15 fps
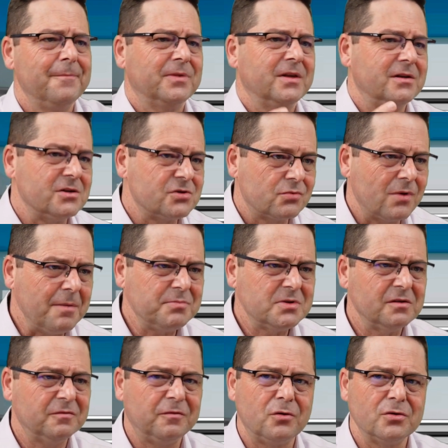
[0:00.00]
the
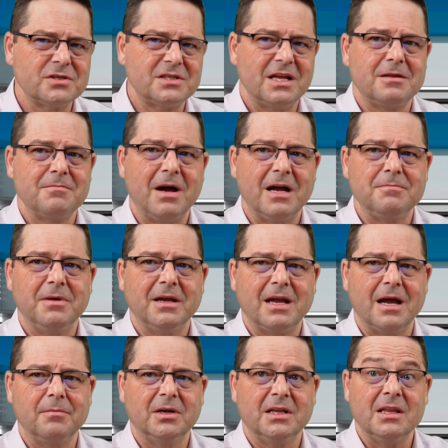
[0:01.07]
disruptive force that might be
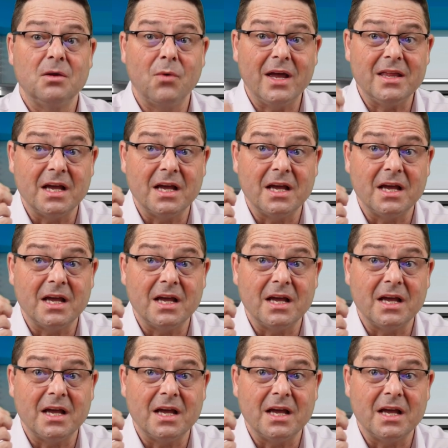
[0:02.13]
coming the way.